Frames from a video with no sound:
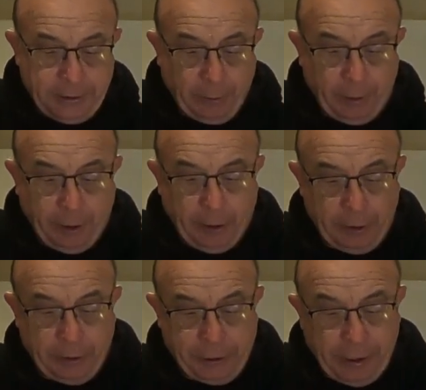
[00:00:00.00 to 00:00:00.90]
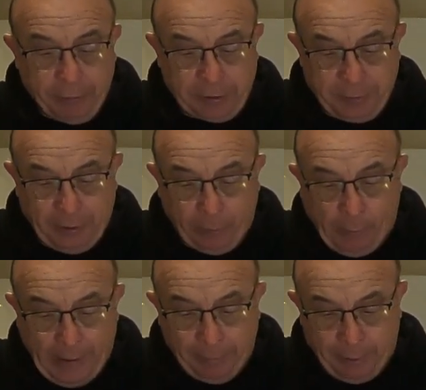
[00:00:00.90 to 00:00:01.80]
You want a generous bit of
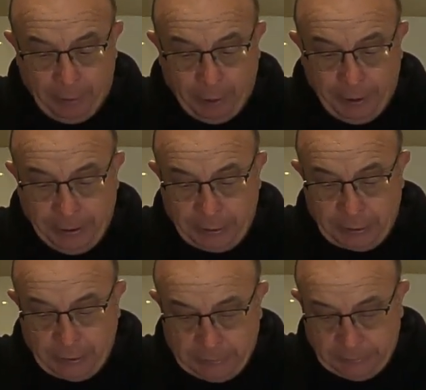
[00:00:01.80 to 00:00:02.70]
rub on each.